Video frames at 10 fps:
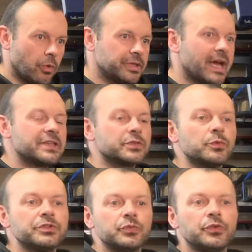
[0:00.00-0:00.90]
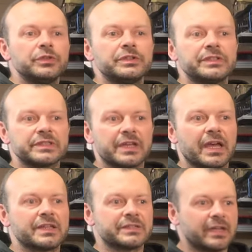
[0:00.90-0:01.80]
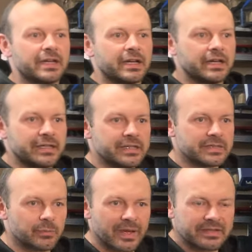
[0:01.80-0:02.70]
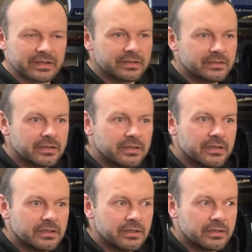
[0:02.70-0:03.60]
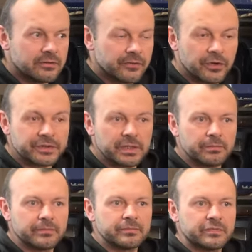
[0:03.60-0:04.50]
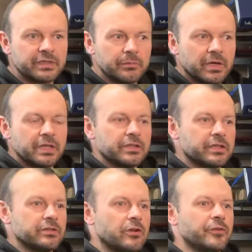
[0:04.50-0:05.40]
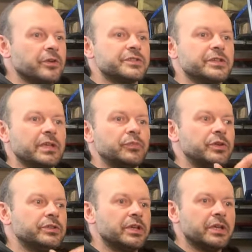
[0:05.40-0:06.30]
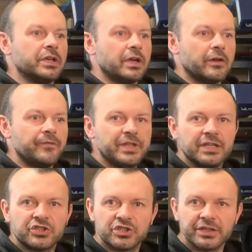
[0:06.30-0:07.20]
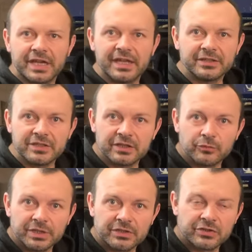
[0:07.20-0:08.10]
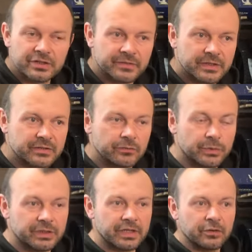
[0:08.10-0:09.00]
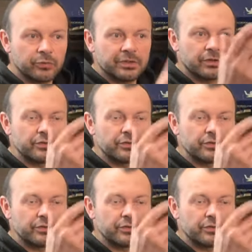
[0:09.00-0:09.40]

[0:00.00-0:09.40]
what else would you put in these cars yeah. that is better? Yeah. For the, the money, you can, of course you can put a V8 jet engine with the transversal, with the with the